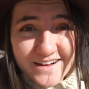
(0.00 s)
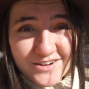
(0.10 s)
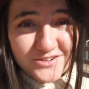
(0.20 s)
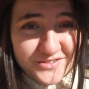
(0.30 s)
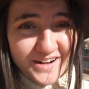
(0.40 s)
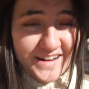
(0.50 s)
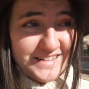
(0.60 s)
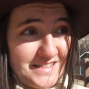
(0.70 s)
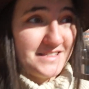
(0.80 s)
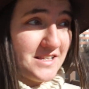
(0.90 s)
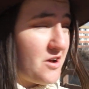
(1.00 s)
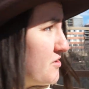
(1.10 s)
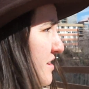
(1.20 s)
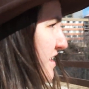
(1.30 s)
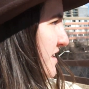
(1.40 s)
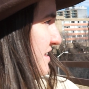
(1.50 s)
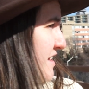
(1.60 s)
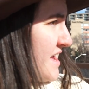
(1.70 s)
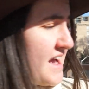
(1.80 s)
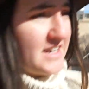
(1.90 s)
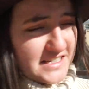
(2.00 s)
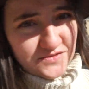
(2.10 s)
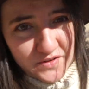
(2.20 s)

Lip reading: Alright, so I just